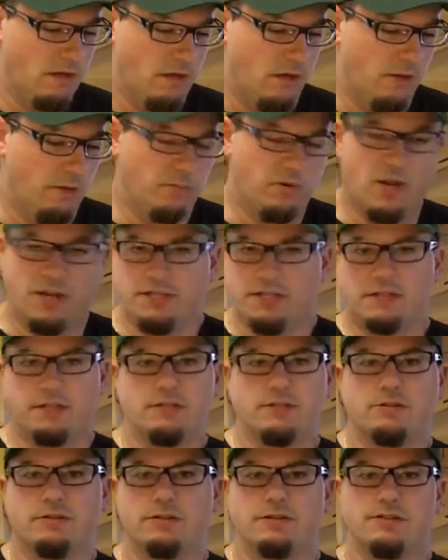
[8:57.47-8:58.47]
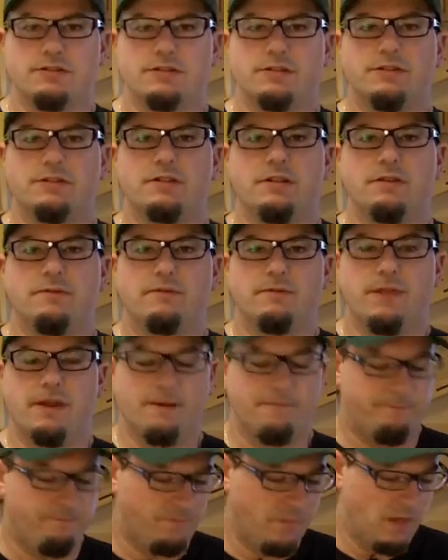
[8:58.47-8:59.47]
all the project instructions that you need
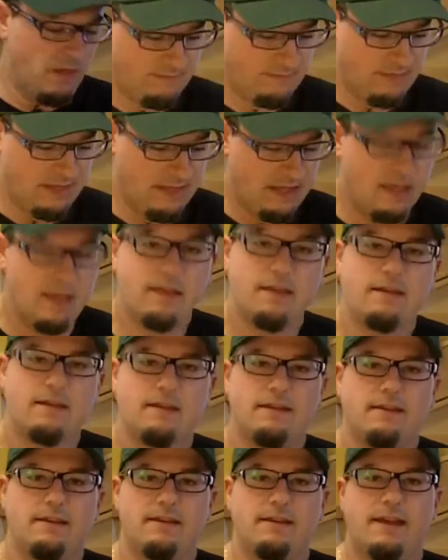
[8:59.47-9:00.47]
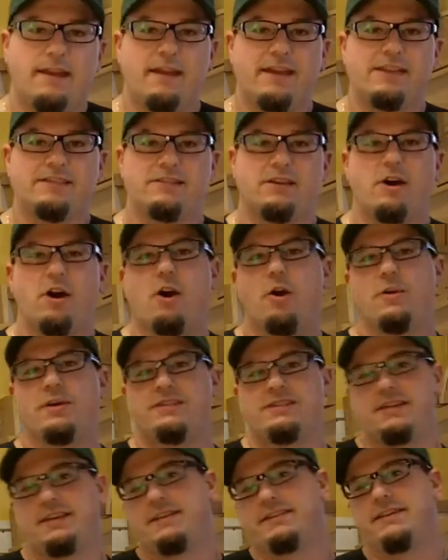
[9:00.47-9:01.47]
there. And as I
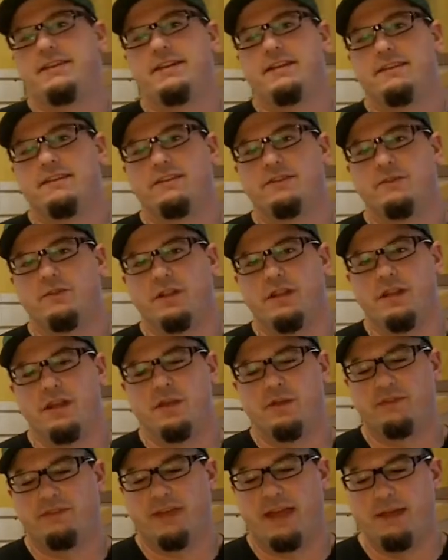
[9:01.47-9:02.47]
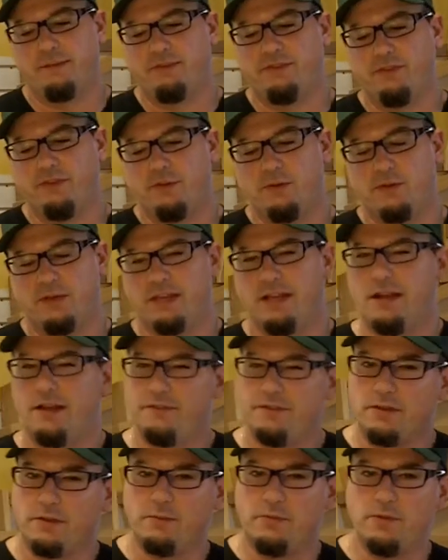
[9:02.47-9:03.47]
always say at the end of these videos, time to get
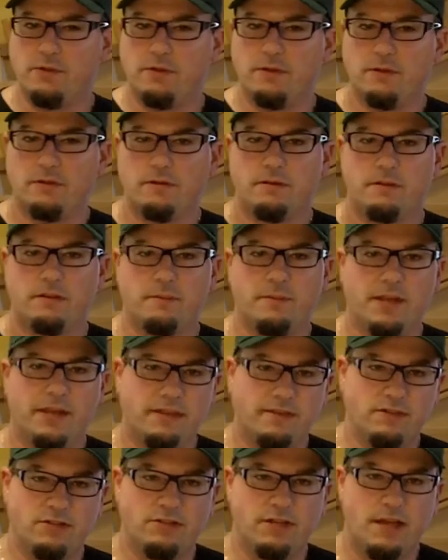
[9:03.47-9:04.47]
off the computer, get back in the